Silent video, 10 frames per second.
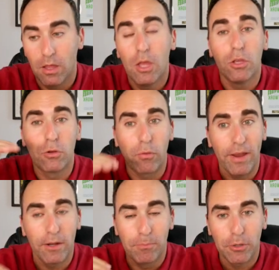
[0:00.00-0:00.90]
You create
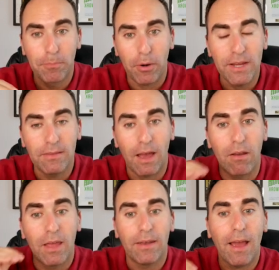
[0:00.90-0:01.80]
your book breakdown.
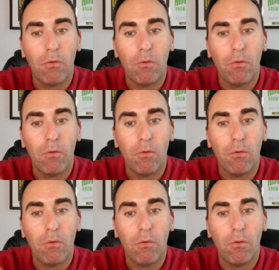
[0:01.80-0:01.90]
Now